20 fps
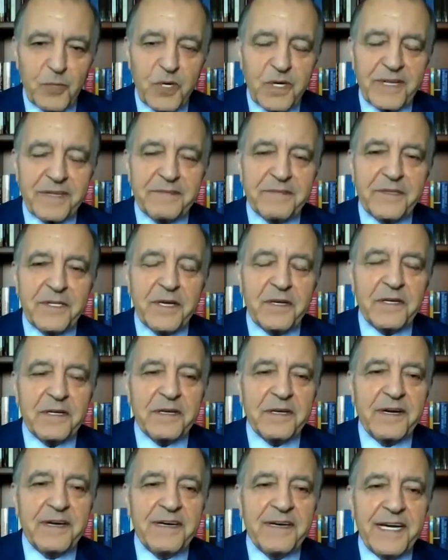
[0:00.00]
morning,
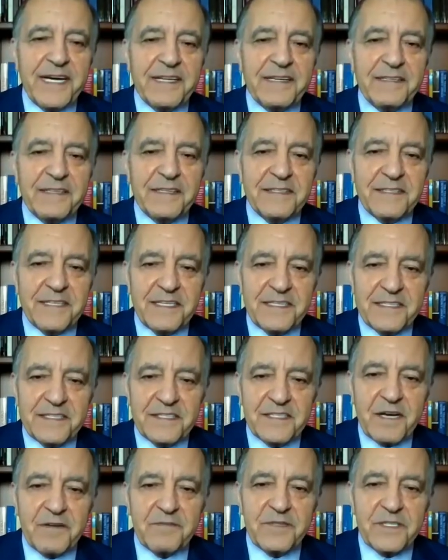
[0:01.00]
Veronica, and it
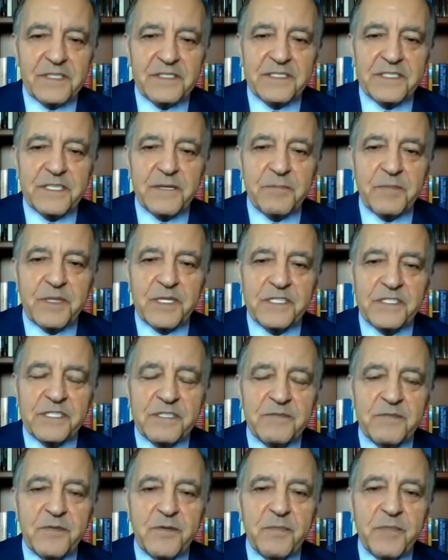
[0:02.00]
is obviously a
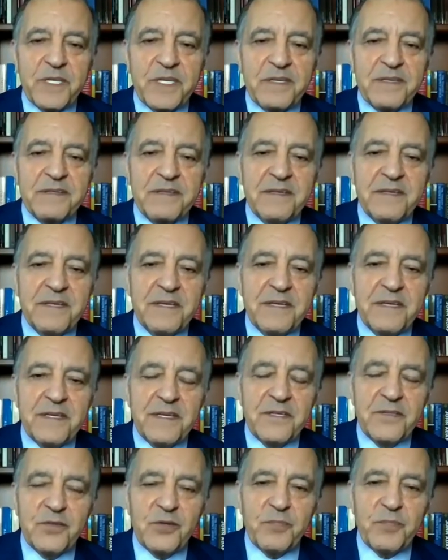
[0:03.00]
pleasure for me
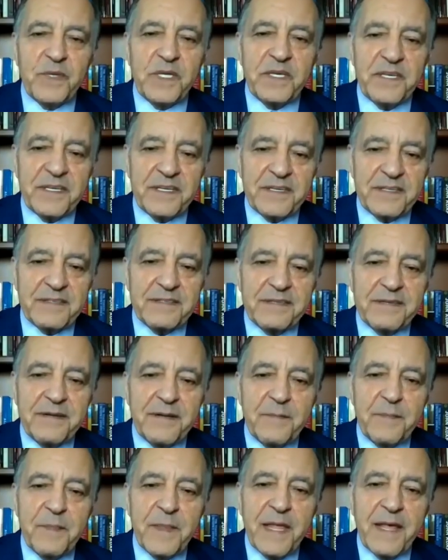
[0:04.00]
to be here.
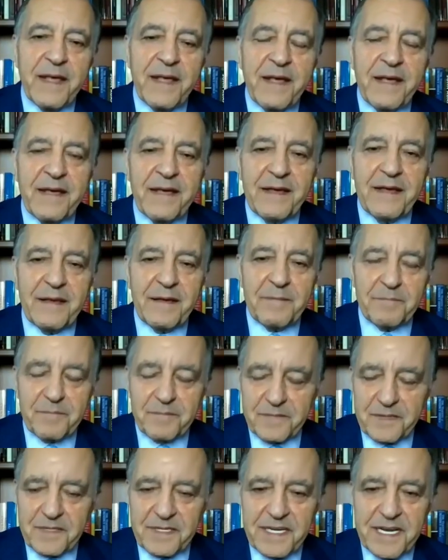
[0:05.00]
There
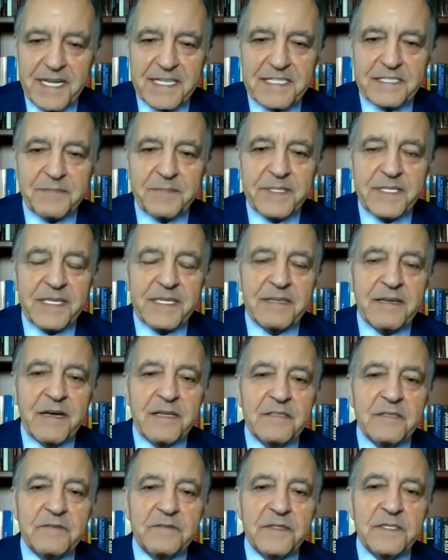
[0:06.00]
has been a
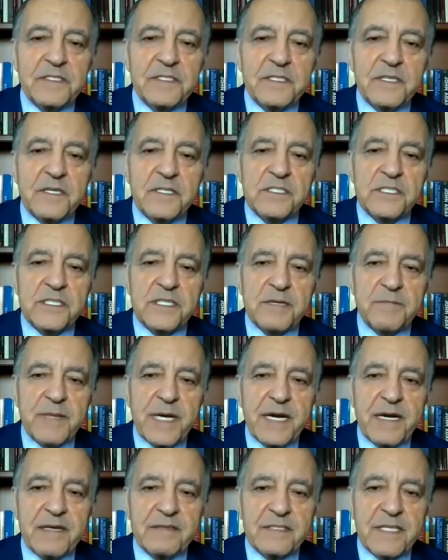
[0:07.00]
lot of discussion
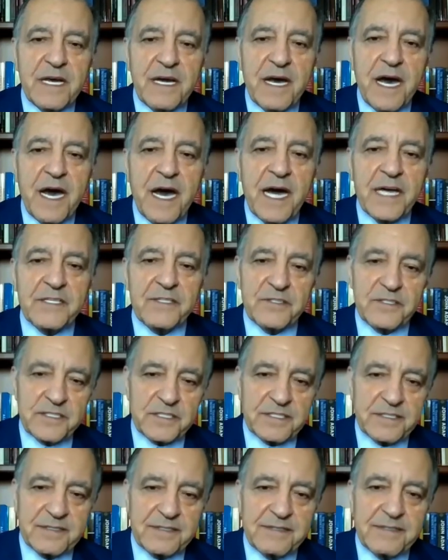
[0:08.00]
about
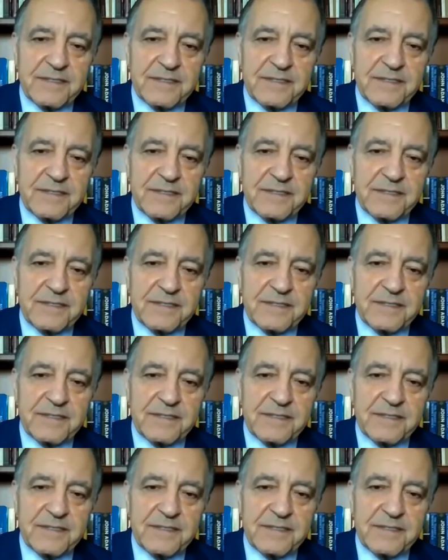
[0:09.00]
hydrogen.